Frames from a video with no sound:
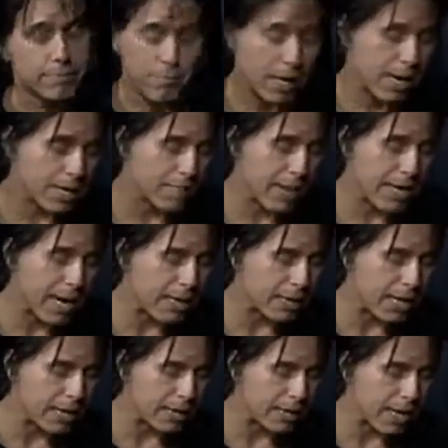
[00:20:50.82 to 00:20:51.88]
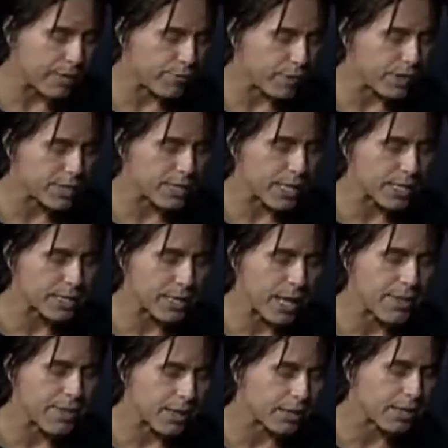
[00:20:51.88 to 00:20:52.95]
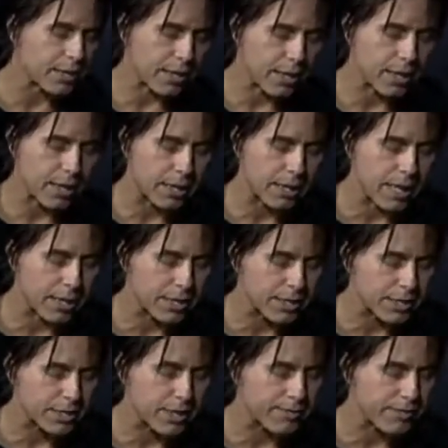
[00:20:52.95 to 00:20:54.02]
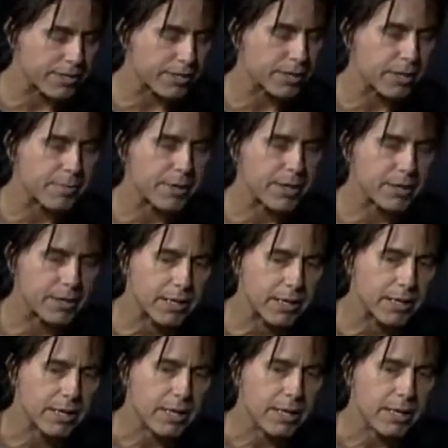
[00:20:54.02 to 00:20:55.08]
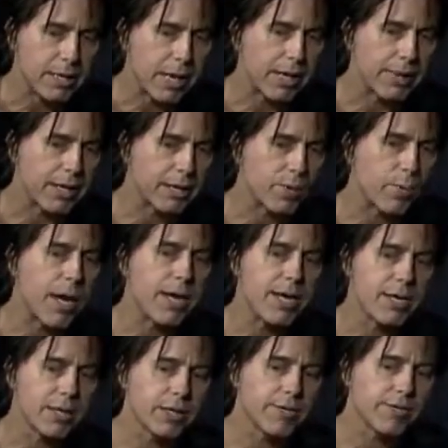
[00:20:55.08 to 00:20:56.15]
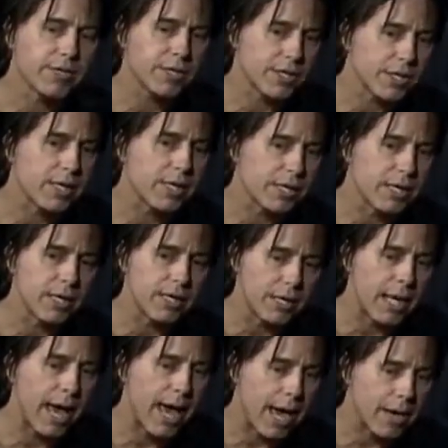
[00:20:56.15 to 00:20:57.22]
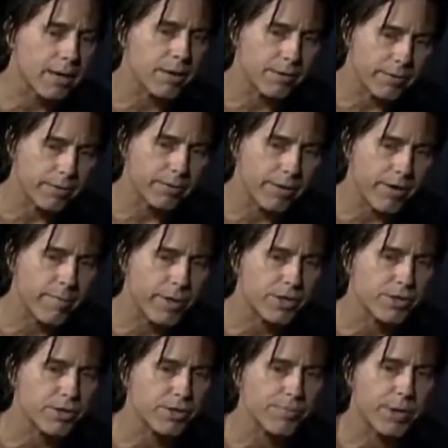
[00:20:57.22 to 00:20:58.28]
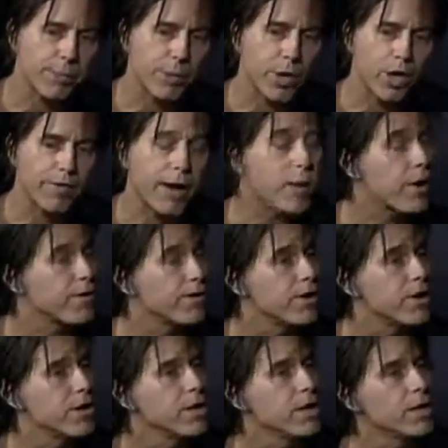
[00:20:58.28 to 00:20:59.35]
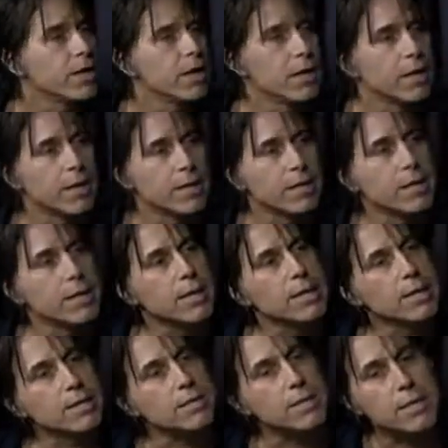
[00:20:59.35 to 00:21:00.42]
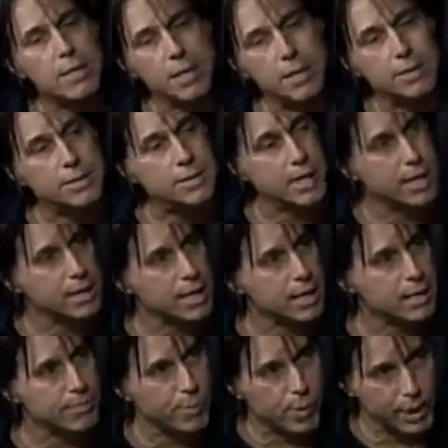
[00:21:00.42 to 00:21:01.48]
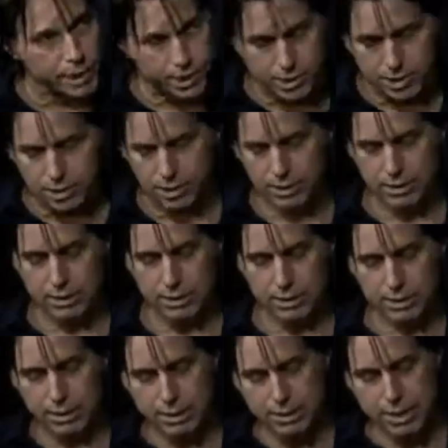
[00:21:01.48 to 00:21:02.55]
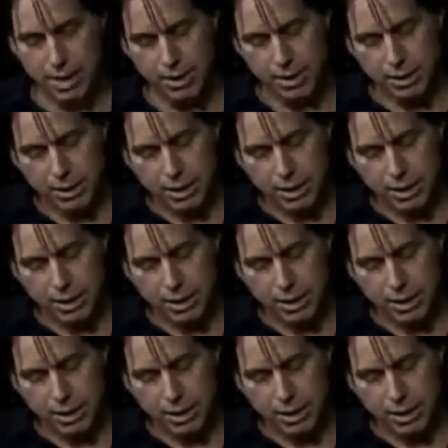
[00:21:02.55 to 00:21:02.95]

Well, you may not like a lot of what he says, and I think that a lot of his stuff is a little bit, I think the way he delivers it can very much turn people off. However, he is hitting the salient points, let's say.